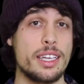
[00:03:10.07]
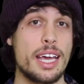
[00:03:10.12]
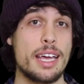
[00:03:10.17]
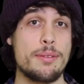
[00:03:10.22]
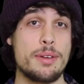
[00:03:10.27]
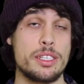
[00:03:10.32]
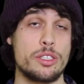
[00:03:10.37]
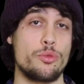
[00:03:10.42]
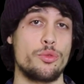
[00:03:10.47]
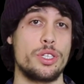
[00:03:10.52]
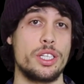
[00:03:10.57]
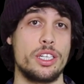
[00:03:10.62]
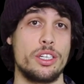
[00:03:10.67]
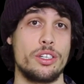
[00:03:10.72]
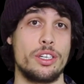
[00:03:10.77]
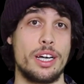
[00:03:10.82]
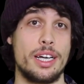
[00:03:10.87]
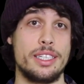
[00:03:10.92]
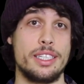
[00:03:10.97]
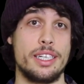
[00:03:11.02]
game has a really
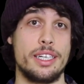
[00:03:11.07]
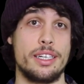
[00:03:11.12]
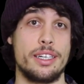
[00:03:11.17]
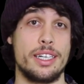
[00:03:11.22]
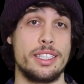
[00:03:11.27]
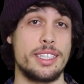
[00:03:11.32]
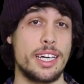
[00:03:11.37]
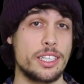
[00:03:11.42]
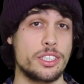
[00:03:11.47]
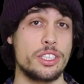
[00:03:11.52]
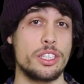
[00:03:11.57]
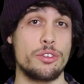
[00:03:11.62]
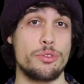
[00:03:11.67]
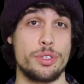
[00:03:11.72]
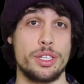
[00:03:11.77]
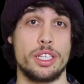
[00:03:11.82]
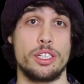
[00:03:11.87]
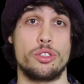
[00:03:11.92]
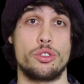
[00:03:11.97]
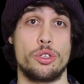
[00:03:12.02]
good idea. It's actually a
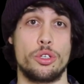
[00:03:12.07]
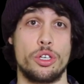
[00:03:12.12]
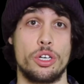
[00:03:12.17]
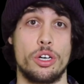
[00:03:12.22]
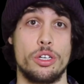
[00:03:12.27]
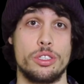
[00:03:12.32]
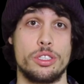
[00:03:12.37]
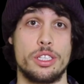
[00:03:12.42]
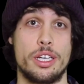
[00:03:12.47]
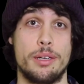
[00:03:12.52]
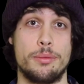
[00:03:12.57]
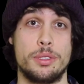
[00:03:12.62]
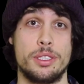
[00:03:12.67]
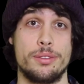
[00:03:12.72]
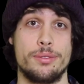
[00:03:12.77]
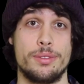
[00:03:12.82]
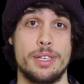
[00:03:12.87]
really strong concept.